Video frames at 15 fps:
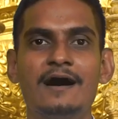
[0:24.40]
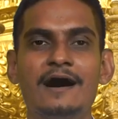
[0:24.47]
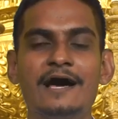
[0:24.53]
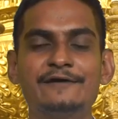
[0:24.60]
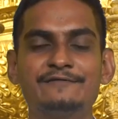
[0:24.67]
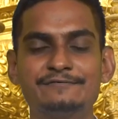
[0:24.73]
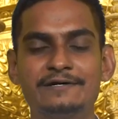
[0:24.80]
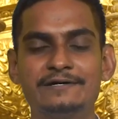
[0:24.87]

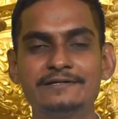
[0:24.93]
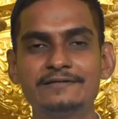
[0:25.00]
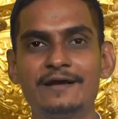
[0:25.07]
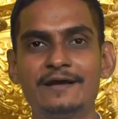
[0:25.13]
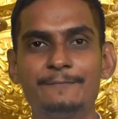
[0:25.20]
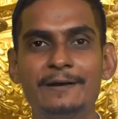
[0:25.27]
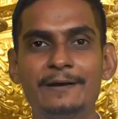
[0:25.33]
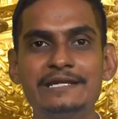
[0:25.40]
Hi
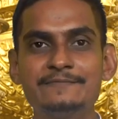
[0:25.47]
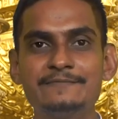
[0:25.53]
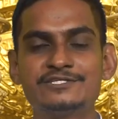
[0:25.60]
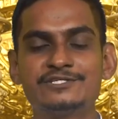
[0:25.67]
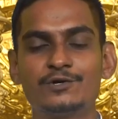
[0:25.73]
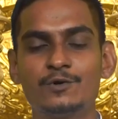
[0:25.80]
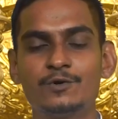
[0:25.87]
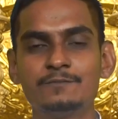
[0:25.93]
everyone, my name
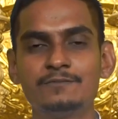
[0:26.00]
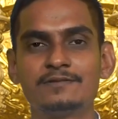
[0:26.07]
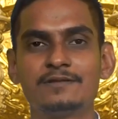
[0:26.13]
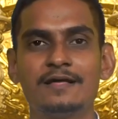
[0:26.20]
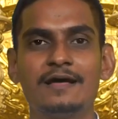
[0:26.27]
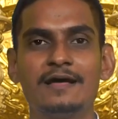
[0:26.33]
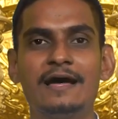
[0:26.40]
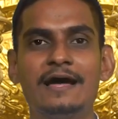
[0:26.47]
is Jerome
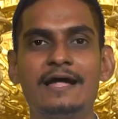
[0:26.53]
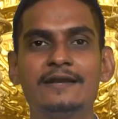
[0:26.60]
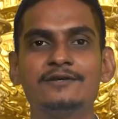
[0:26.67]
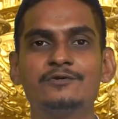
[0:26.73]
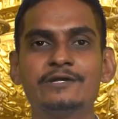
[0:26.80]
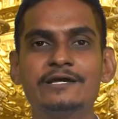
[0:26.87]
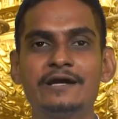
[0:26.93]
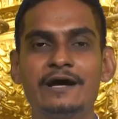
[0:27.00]

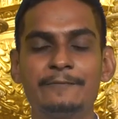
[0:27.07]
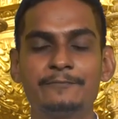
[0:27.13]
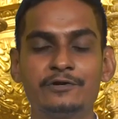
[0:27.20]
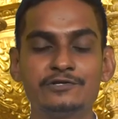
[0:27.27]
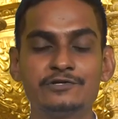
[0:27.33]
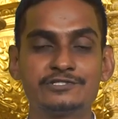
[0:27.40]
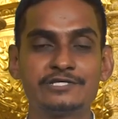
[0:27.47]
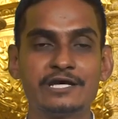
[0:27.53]
and today I'm
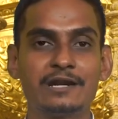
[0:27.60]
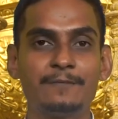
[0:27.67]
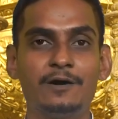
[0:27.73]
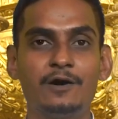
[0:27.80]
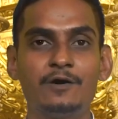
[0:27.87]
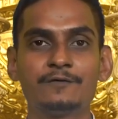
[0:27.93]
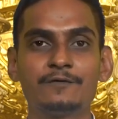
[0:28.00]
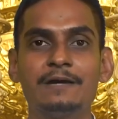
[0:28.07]
going to share
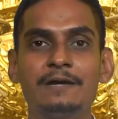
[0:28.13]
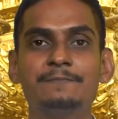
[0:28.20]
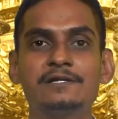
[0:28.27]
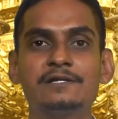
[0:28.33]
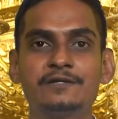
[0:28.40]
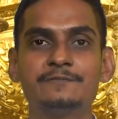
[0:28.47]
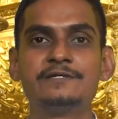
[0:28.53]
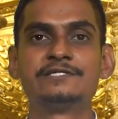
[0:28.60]
about my
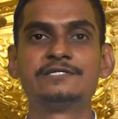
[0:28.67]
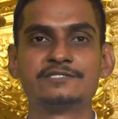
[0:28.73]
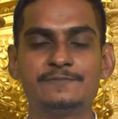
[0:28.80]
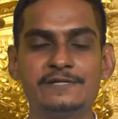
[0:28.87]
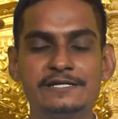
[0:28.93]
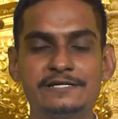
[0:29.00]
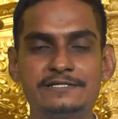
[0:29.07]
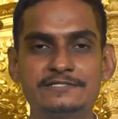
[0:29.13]
pilgrimage
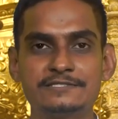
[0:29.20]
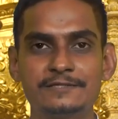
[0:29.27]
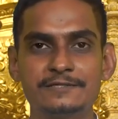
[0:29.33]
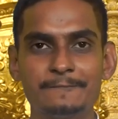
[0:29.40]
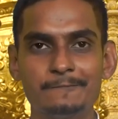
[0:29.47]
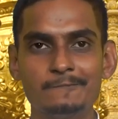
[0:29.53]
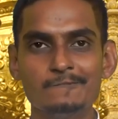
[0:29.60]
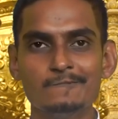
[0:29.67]
experience.
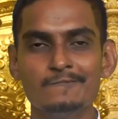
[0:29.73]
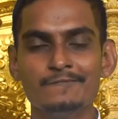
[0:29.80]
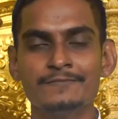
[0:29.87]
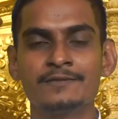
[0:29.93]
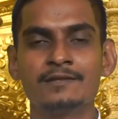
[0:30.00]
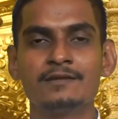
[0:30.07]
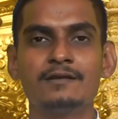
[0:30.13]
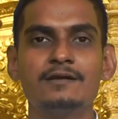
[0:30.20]

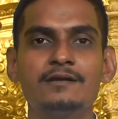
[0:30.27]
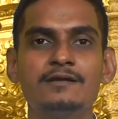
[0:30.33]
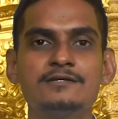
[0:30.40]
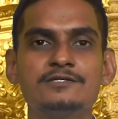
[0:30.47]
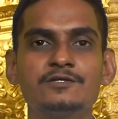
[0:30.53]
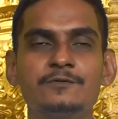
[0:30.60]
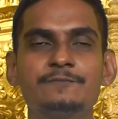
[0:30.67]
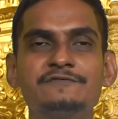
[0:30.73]

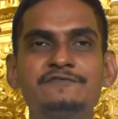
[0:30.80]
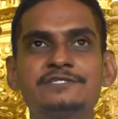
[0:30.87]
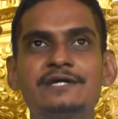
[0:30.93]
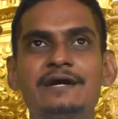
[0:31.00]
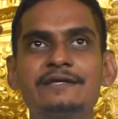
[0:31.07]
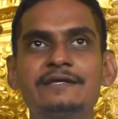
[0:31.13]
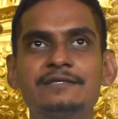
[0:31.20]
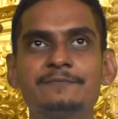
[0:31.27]
So before
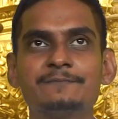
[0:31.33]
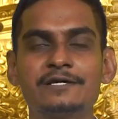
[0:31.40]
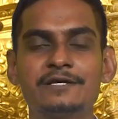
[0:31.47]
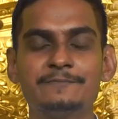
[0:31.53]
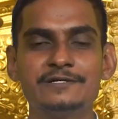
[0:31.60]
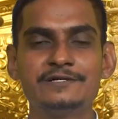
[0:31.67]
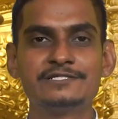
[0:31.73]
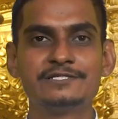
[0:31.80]
starting the
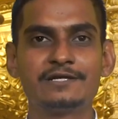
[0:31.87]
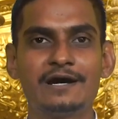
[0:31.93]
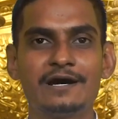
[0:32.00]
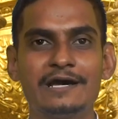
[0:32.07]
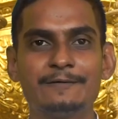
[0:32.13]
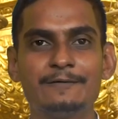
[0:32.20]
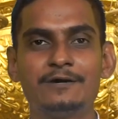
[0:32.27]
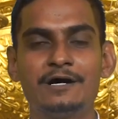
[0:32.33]
pilgrimage,
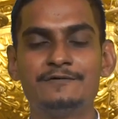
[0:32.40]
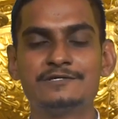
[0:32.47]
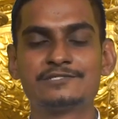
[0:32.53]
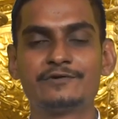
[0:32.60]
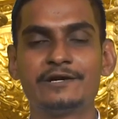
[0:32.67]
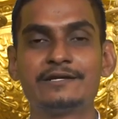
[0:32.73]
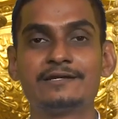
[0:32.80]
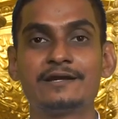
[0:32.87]
I remember I
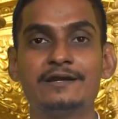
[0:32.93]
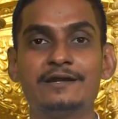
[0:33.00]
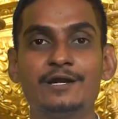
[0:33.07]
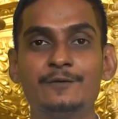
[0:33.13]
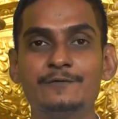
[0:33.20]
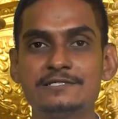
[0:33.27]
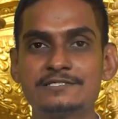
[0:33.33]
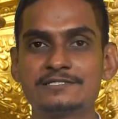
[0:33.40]
was quite
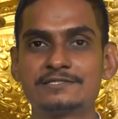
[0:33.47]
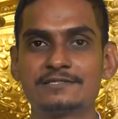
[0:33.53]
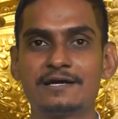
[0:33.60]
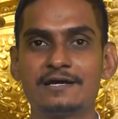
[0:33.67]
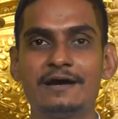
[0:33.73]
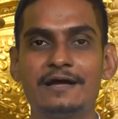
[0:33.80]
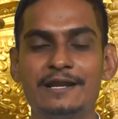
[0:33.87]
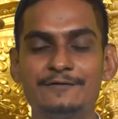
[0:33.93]
nervous
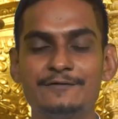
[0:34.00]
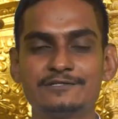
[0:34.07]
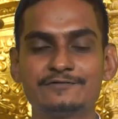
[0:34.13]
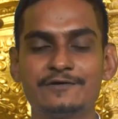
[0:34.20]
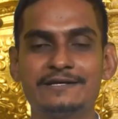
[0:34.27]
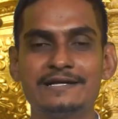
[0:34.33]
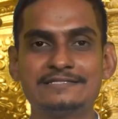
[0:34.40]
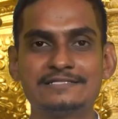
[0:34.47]
and I was
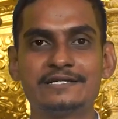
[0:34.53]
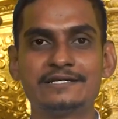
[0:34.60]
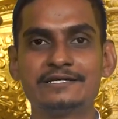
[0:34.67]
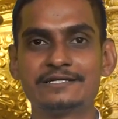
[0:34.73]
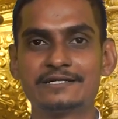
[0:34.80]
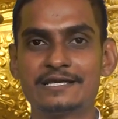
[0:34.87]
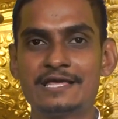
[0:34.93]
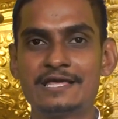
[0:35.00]
quite
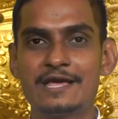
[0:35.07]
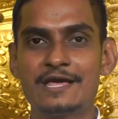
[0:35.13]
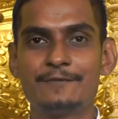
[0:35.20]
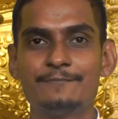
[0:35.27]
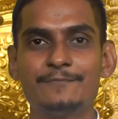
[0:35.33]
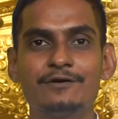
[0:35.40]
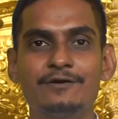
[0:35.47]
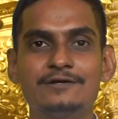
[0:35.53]
hesitant
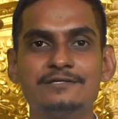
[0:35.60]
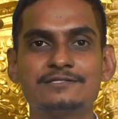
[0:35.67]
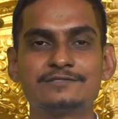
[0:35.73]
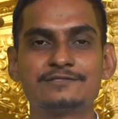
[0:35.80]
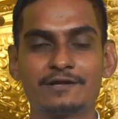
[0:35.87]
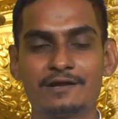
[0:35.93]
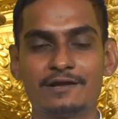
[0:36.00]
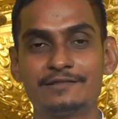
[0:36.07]

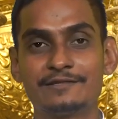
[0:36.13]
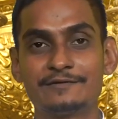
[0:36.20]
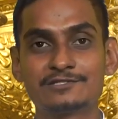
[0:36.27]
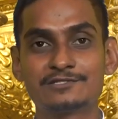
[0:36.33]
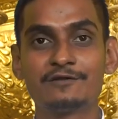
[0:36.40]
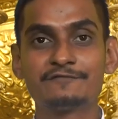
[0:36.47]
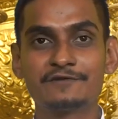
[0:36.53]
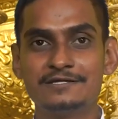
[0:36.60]
because there
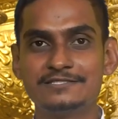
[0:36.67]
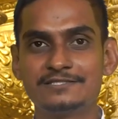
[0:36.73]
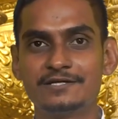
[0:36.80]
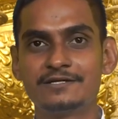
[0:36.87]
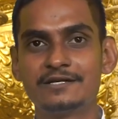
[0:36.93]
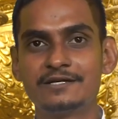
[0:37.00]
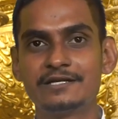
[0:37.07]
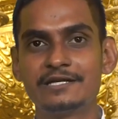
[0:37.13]
was a lot of
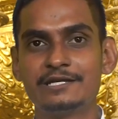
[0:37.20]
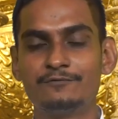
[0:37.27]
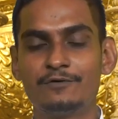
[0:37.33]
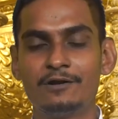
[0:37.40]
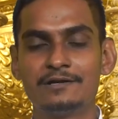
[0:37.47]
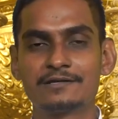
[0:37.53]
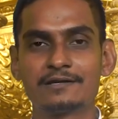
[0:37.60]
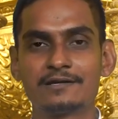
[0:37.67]
uncertainty
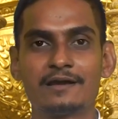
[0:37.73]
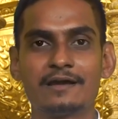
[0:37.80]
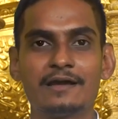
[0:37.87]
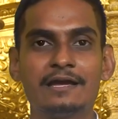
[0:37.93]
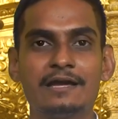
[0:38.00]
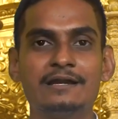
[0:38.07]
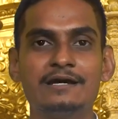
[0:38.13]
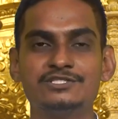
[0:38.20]
involved
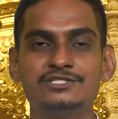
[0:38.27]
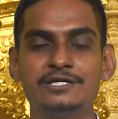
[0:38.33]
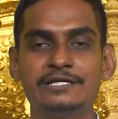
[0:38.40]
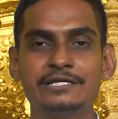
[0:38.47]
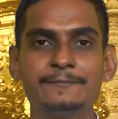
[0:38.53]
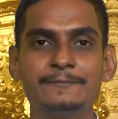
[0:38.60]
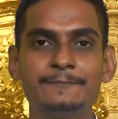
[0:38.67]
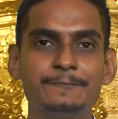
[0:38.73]
in our
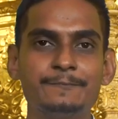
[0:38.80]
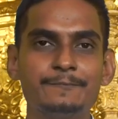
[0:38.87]
journey.